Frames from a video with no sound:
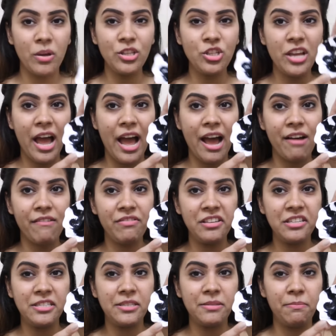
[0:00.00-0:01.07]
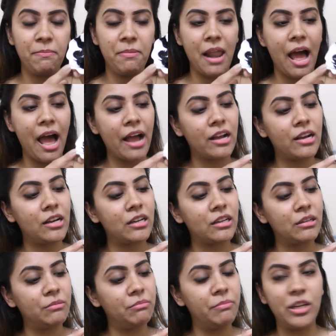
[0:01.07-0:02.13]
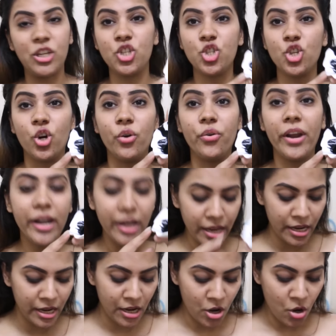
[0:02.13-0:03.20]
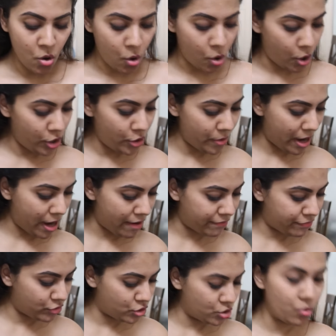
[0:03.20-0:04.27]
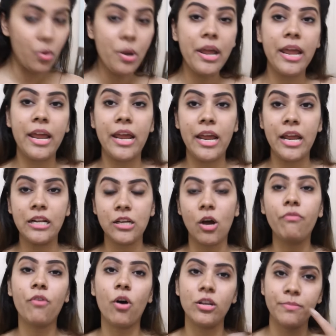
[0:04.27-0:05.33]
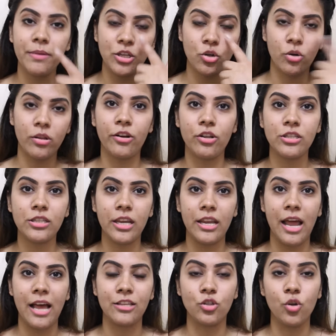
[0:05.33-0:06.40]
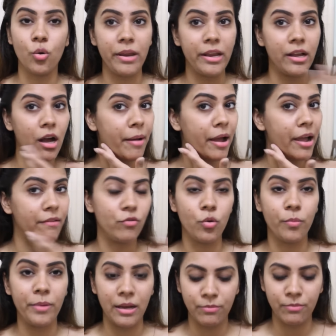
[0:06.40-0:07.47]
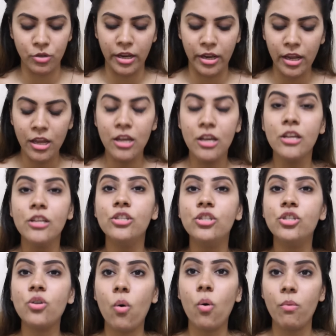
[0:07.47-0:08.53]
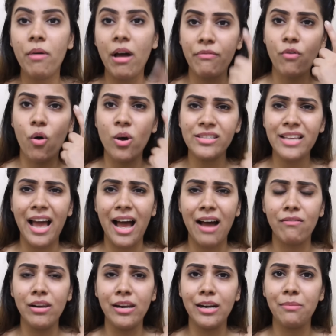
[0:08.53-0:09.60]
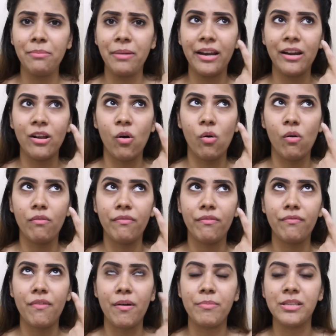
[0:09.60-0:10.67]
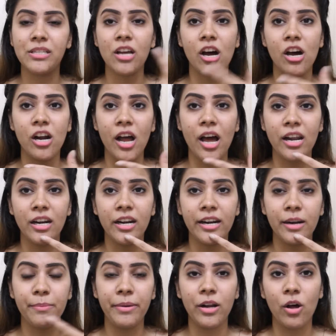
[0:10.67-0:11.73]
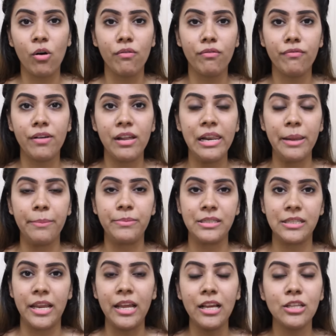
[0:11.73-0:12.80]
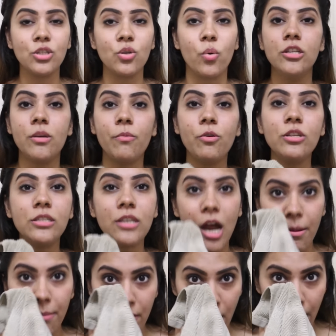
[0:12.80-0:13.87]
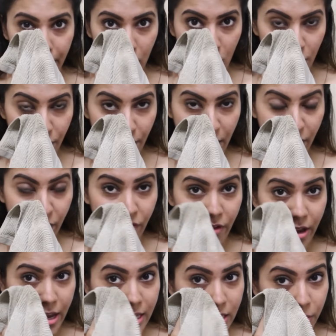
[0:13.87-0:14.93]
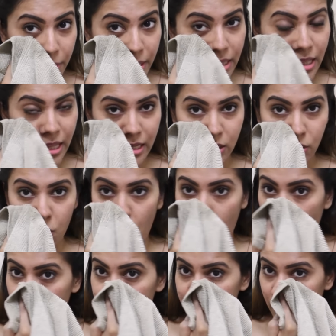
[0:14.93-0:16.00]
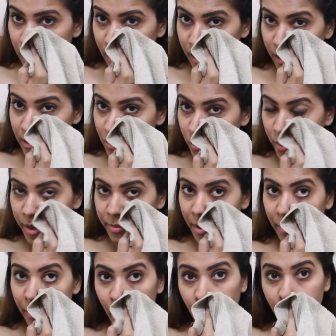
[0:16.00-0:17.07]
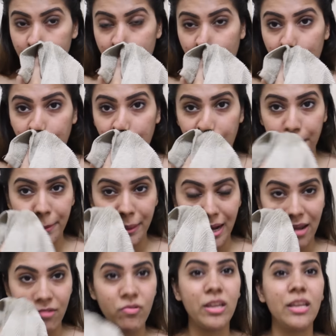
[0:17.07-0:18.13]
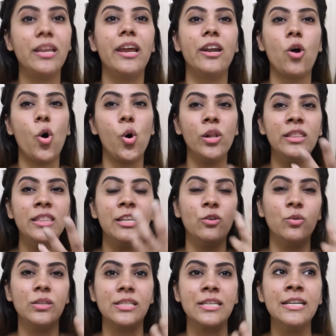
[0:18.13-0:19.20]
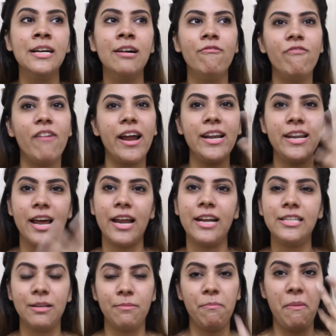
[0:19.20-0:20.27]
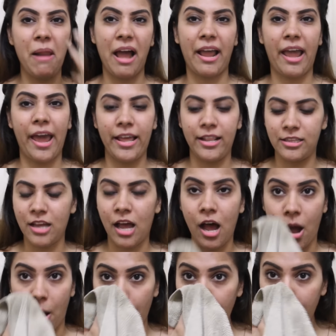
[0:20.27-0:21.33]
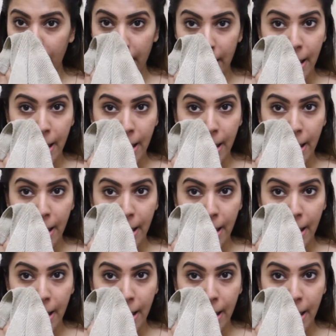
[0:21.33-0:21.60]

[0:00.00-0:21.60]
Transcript: Once you have this black mixture ready, all you have to do is, of course, make sure that your skin has no makeup. I have no makeup today, so of course I have a little bit of mascara and a little bit of lipstick. So I'm going to start by wiping off my face with this warm towel so that my pores are open and we can get all those whiteheads and blackheads out.